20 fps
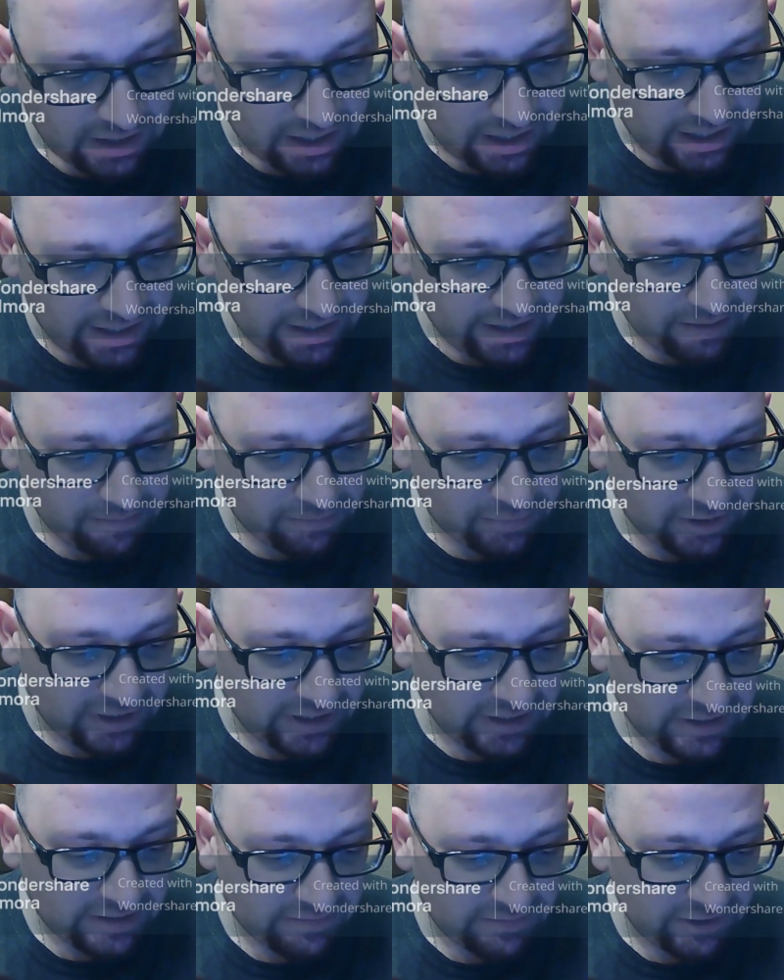I am
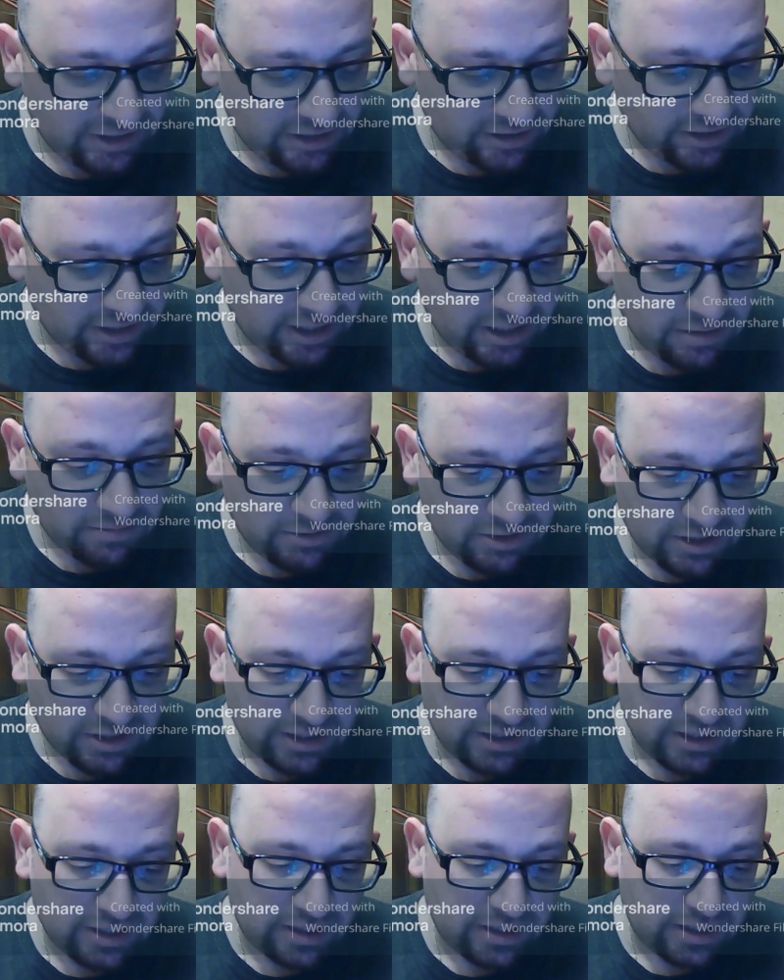playing some video games
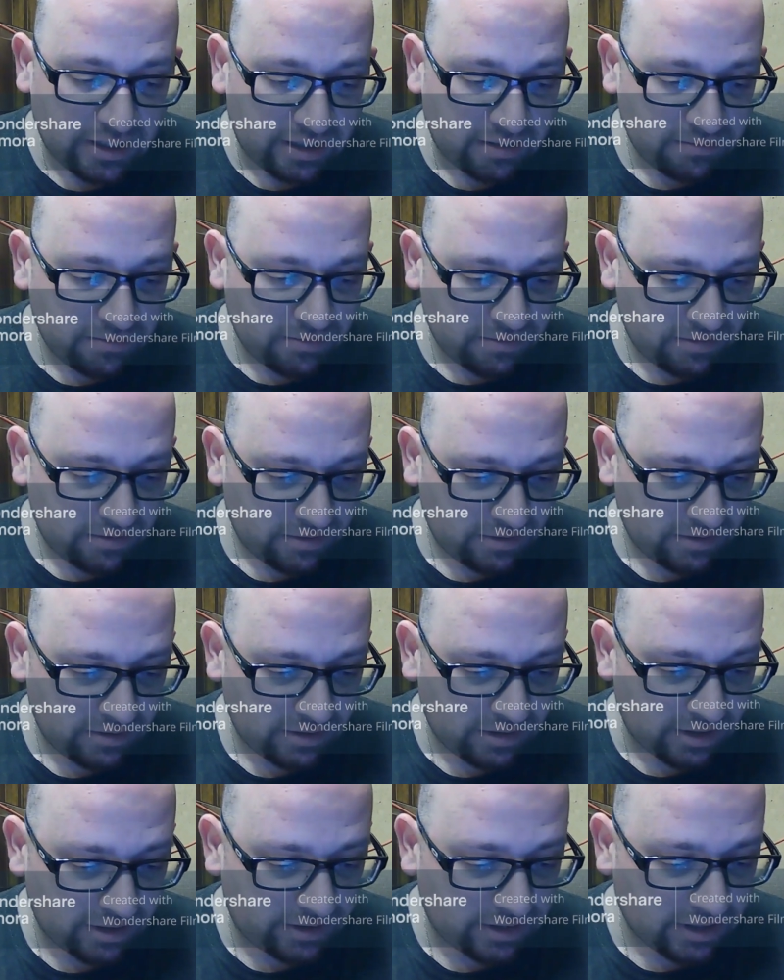like I am.
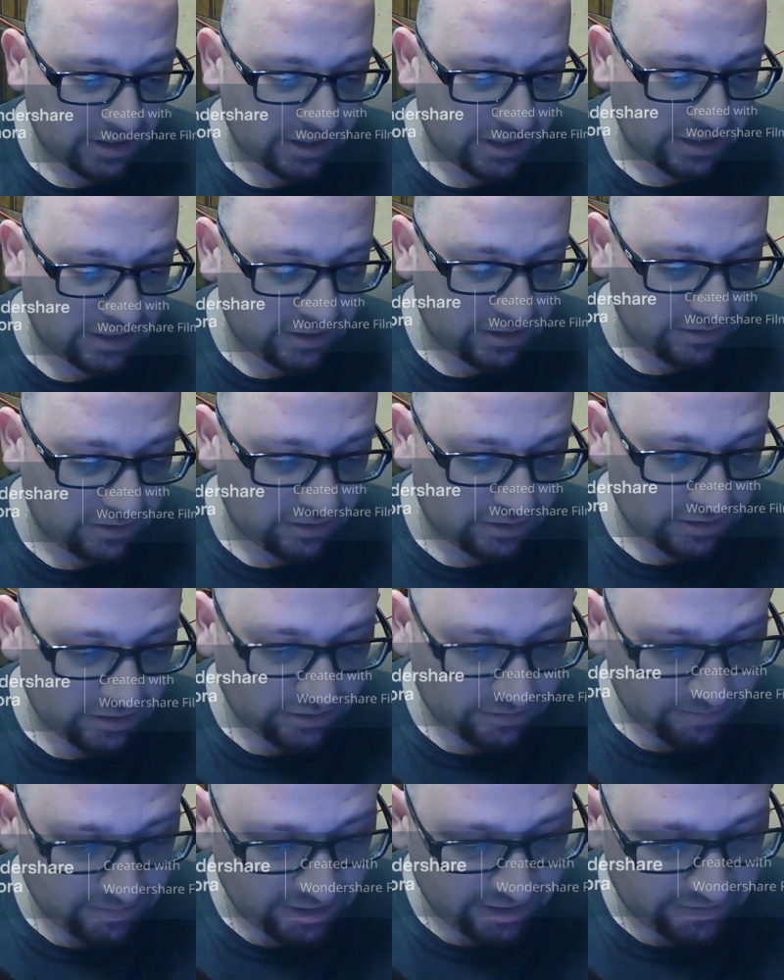I thought I'd do a
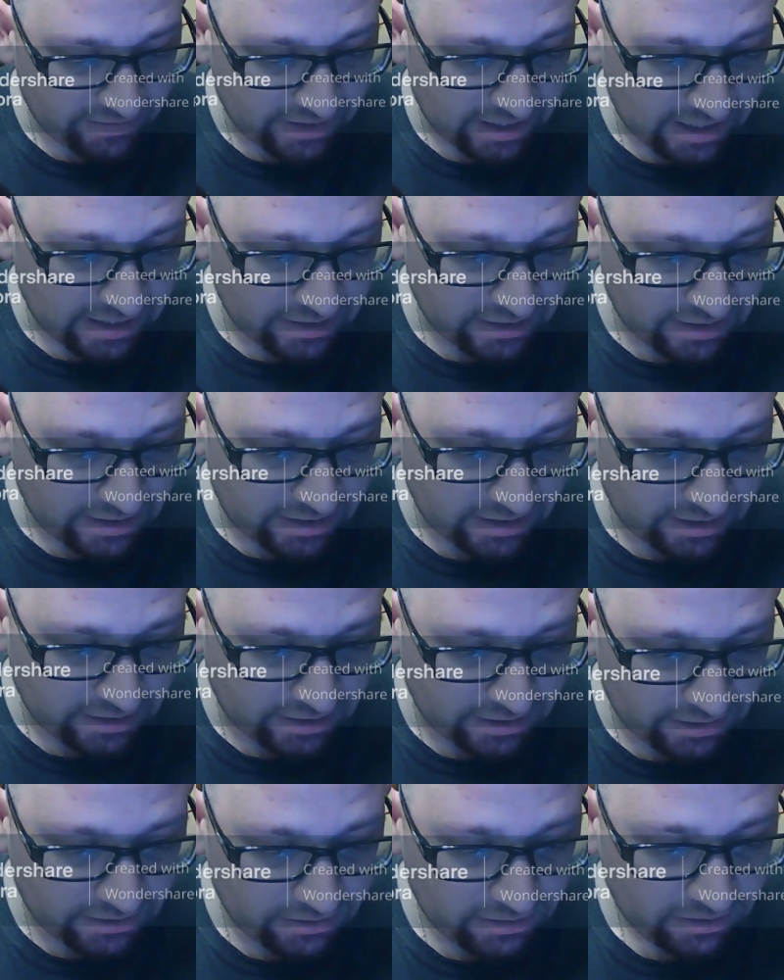little bit of that today
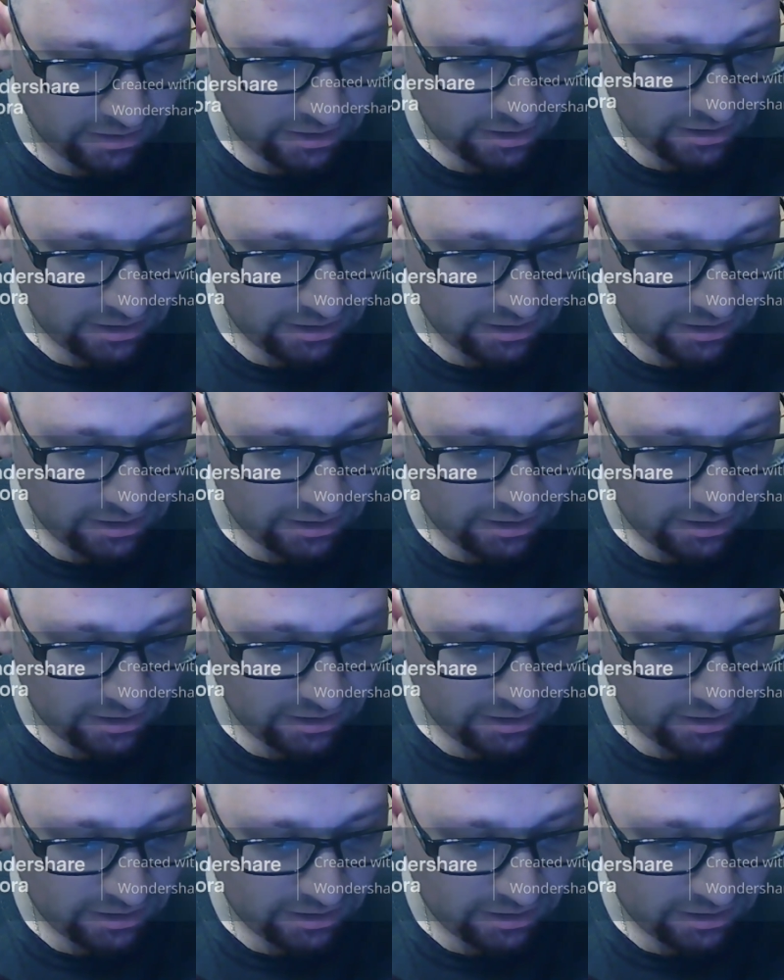too.